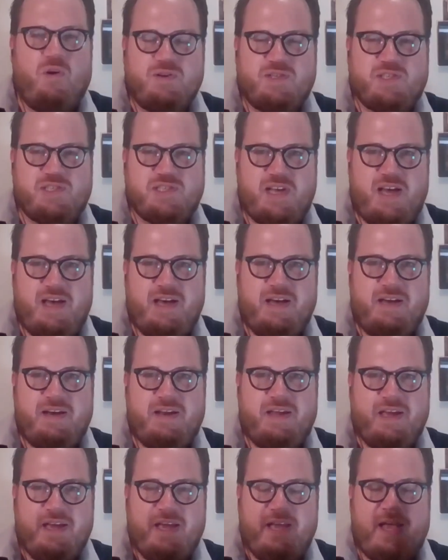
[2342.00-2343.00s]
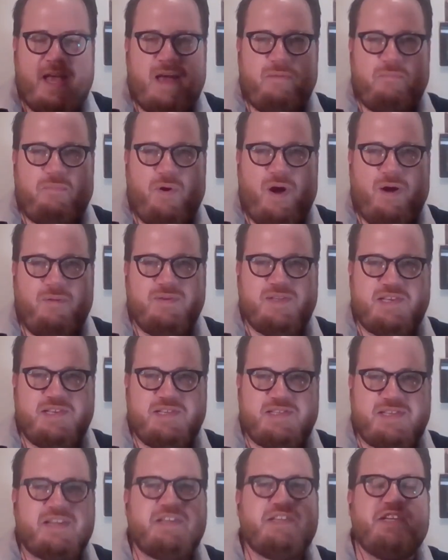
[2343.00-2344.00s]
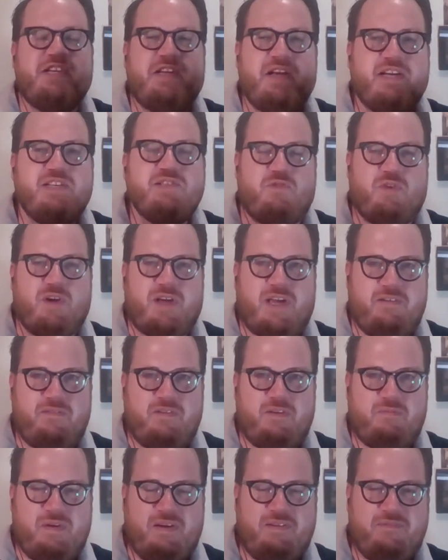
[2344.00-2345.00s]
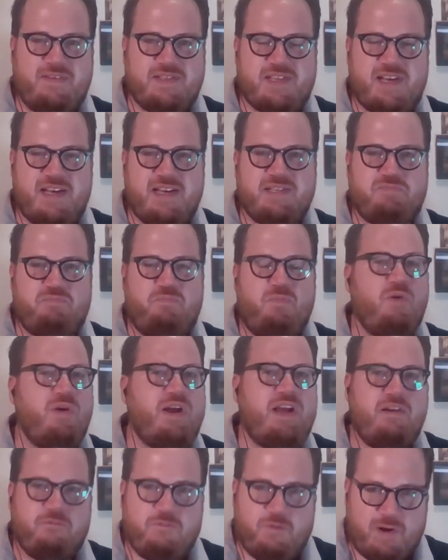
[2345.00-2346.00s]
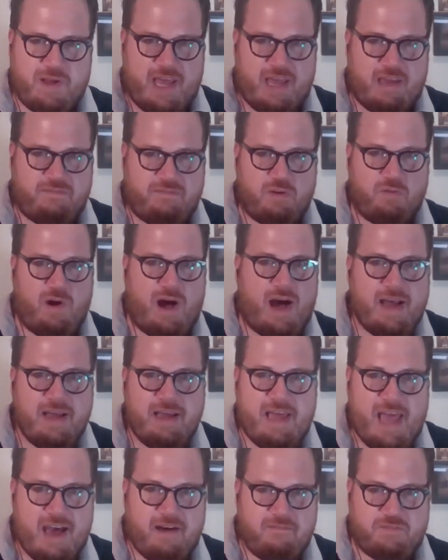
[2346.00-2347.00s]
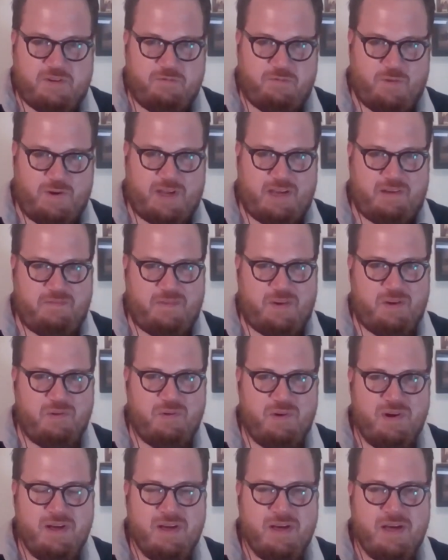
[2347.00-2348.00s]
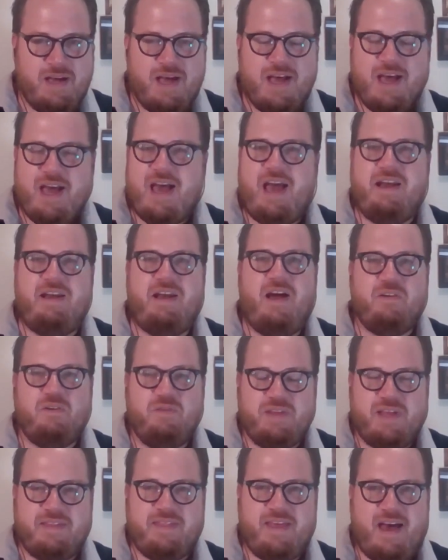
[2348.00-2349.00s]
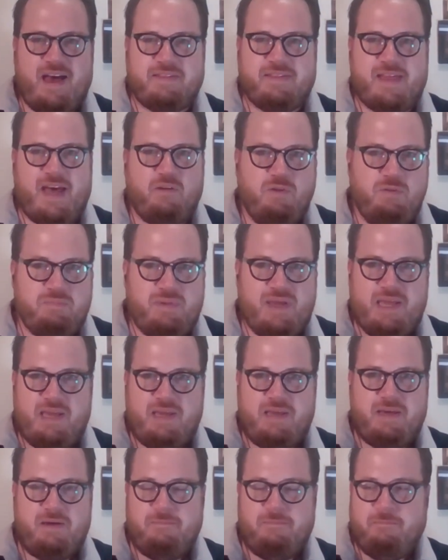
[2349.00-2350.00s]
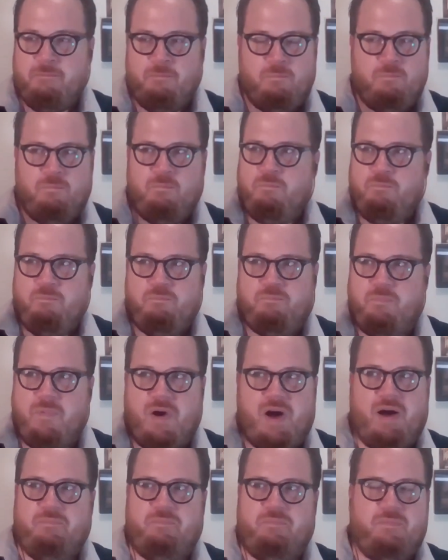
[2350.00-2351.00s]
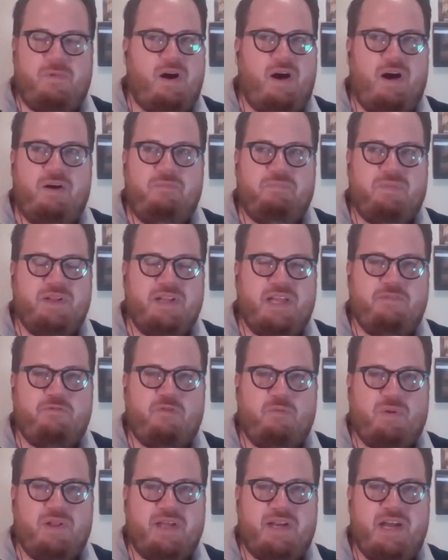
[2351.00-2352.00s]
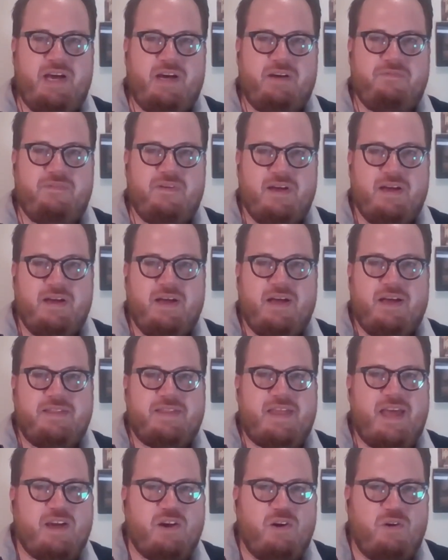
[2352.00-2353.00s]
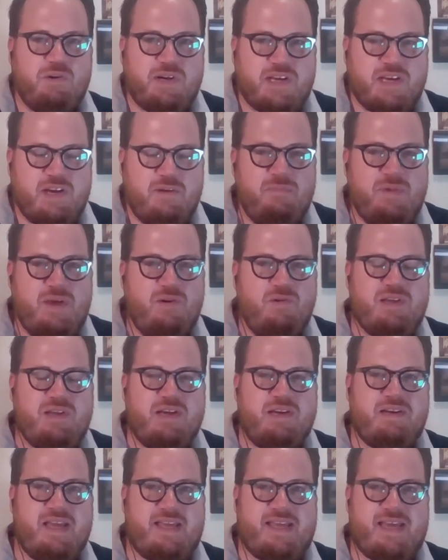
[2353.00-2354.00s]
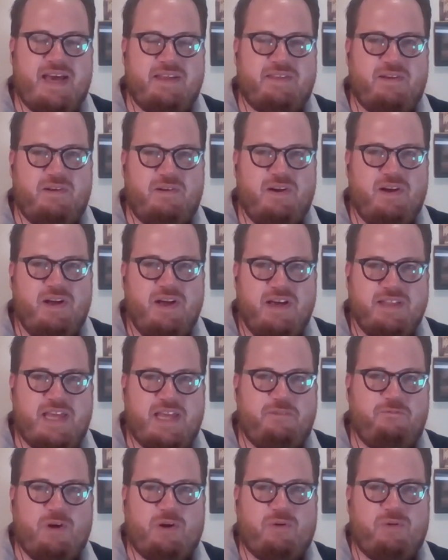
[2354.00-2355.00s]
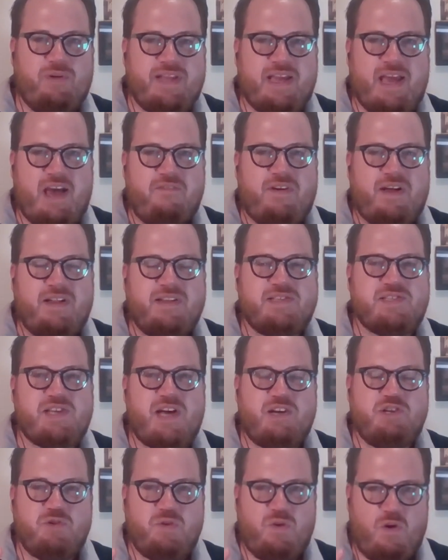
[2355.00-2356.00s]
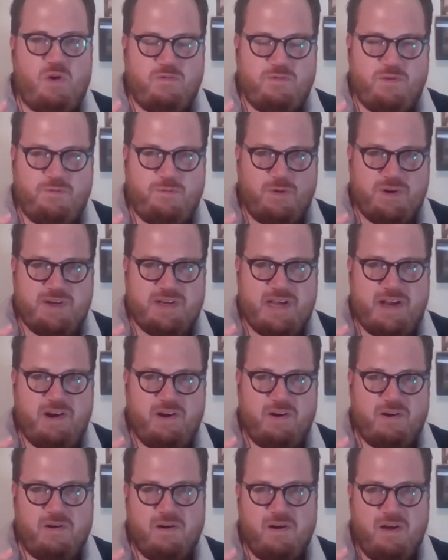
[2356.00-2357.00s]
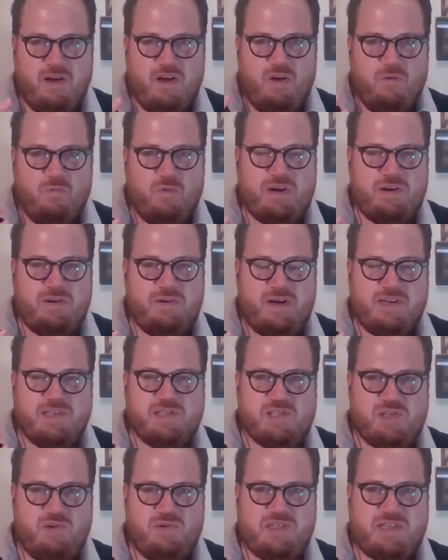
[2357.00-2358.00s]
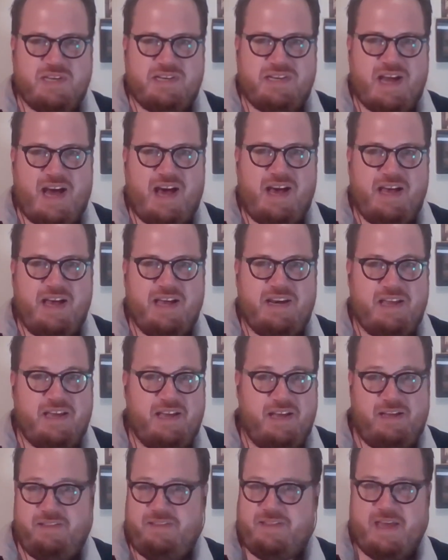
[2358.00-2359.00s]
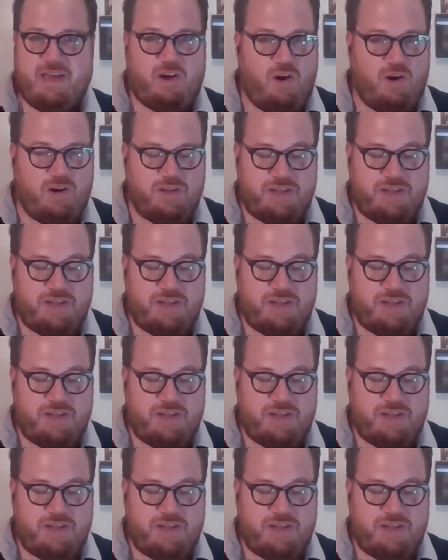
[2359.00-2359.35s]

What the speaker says: son, and promises that she does forgive him, even says, Maria forgave you, I have to forgive you. And not only that, that would be unbelievable enough. They go to communion together. They frequently have Alessandro over for dinner. When Assunta died, they called